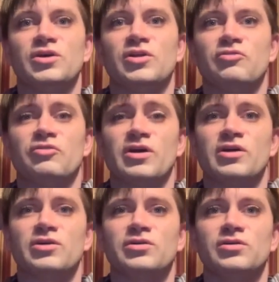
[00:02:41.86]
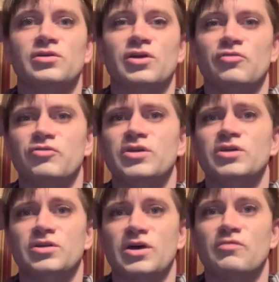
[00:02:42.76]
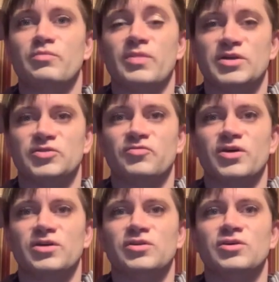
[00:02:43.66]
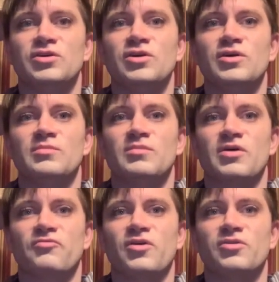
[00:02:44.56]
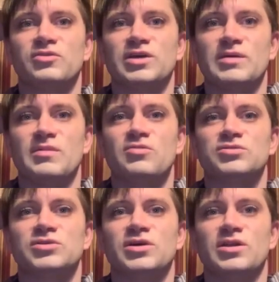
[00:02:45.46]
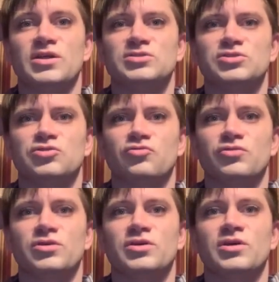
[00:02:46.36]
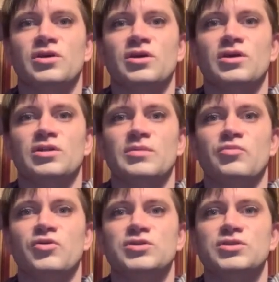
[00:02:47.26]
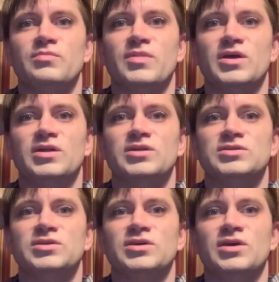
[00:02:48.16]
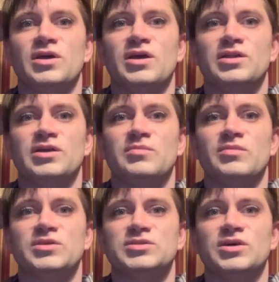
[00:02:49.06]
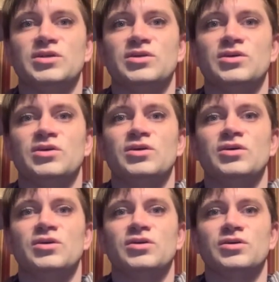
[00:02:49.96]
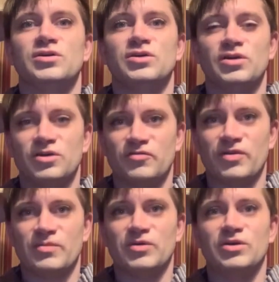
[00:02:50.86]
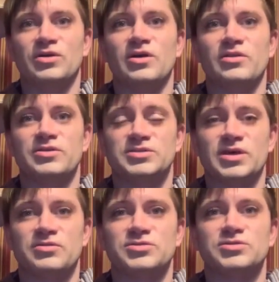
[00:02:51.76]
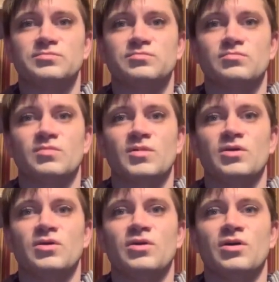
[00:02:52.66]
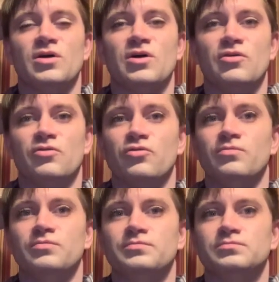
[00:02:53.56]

Henry and I were petrified. My father came out and answered the door, and they pointed the bayonet at him and said, "Get your family out of this house, our home."